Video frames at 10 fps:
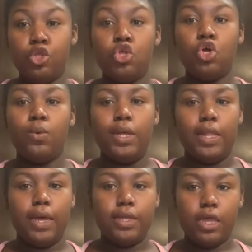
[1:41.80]
doughy
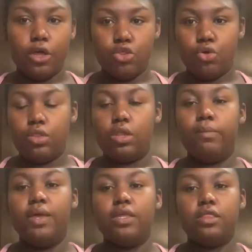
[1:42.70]
like texture. It's going
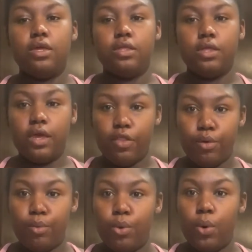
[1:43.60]
to make it stick together
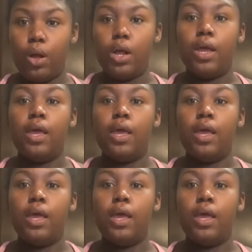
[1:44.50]
more.